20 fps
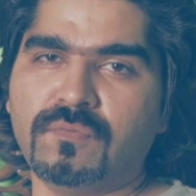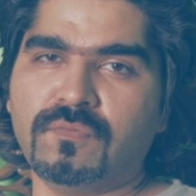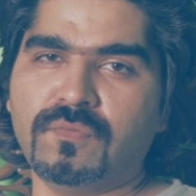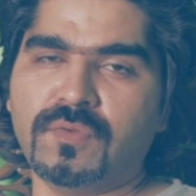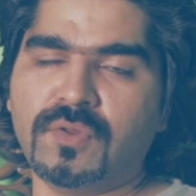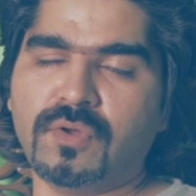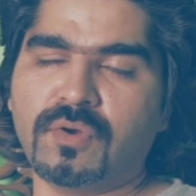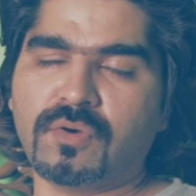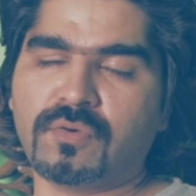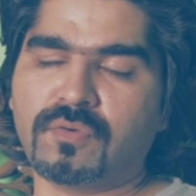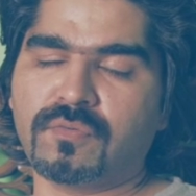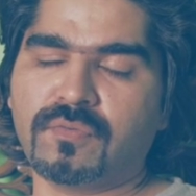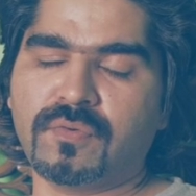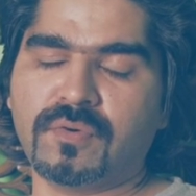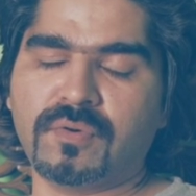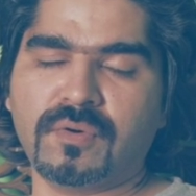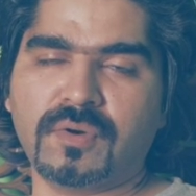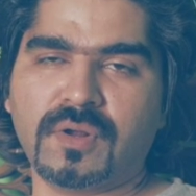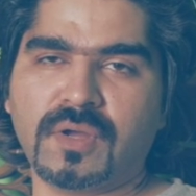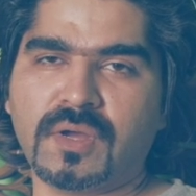
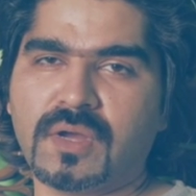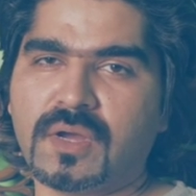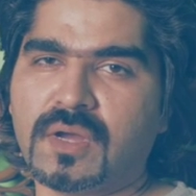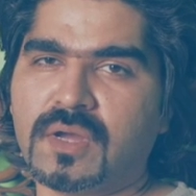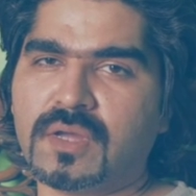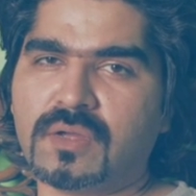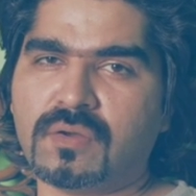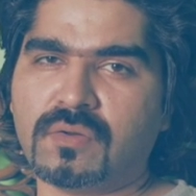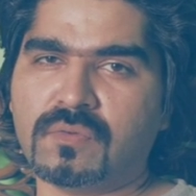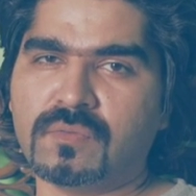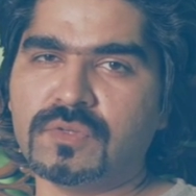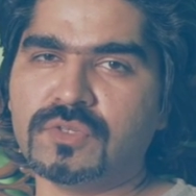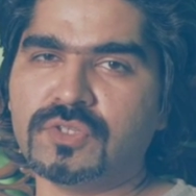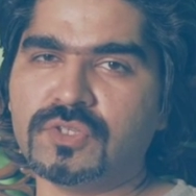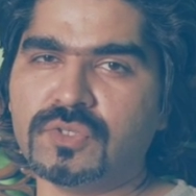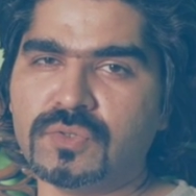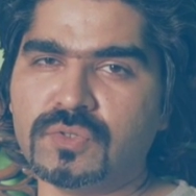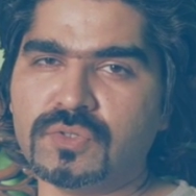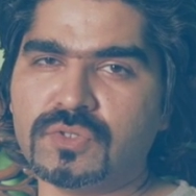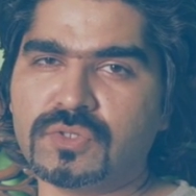videographer, I always
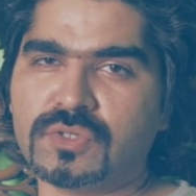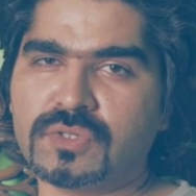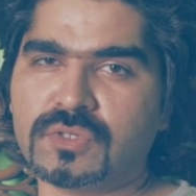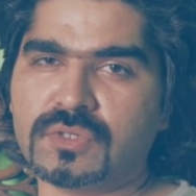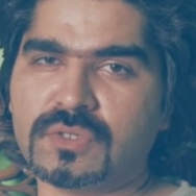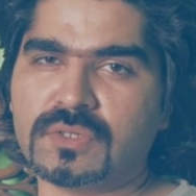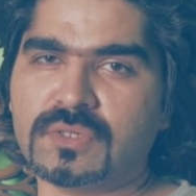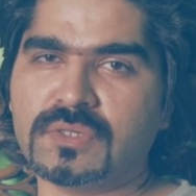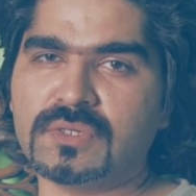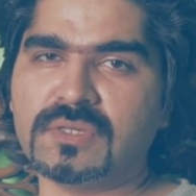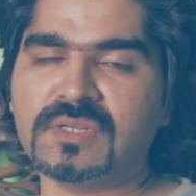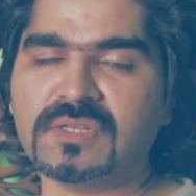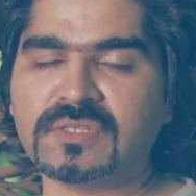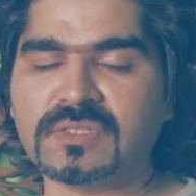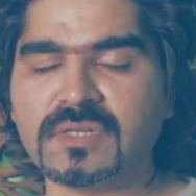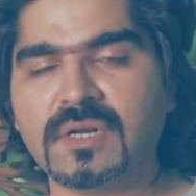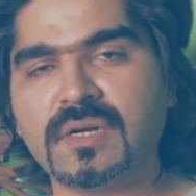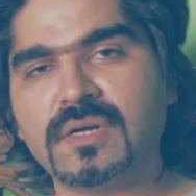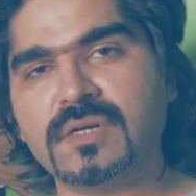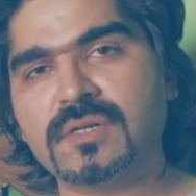used
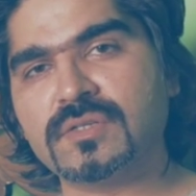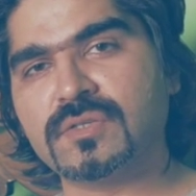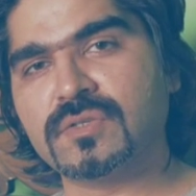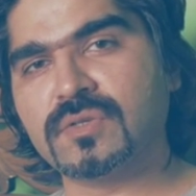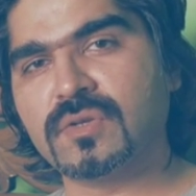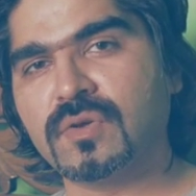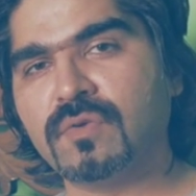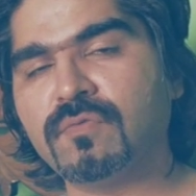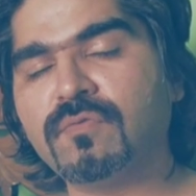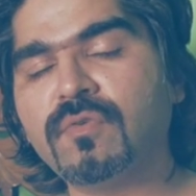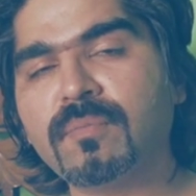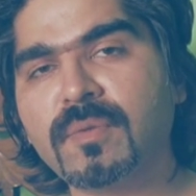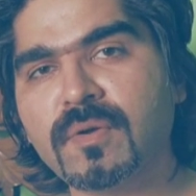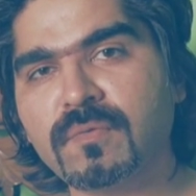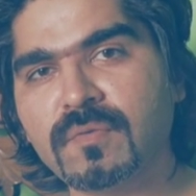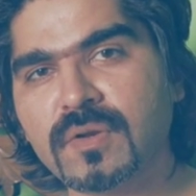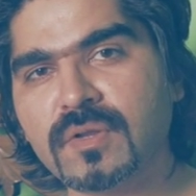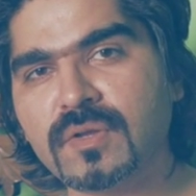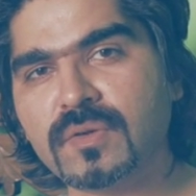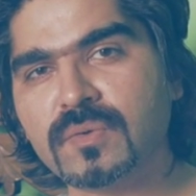DSLRs for my
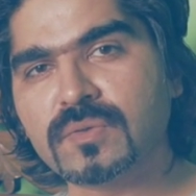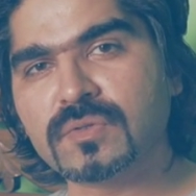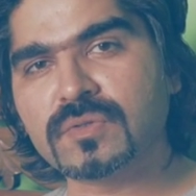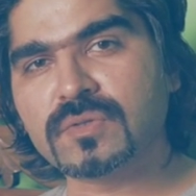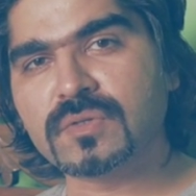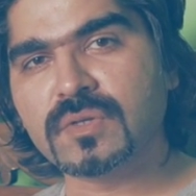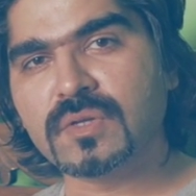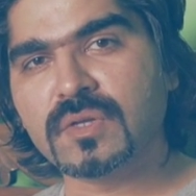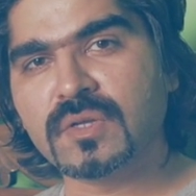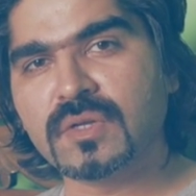videos.